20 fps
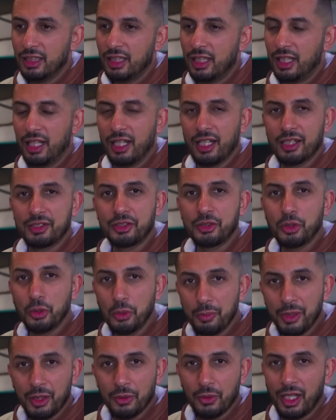
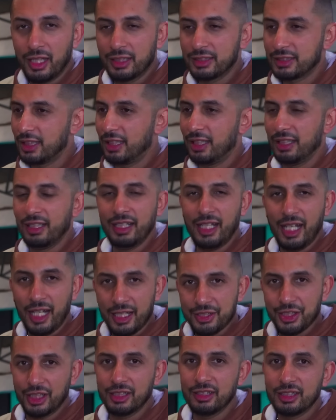Tumi was a
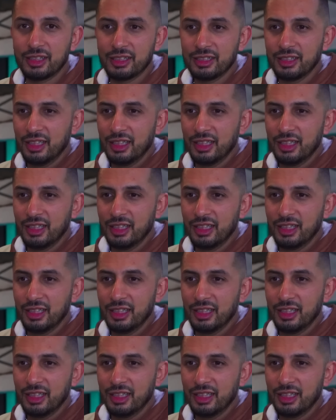legend.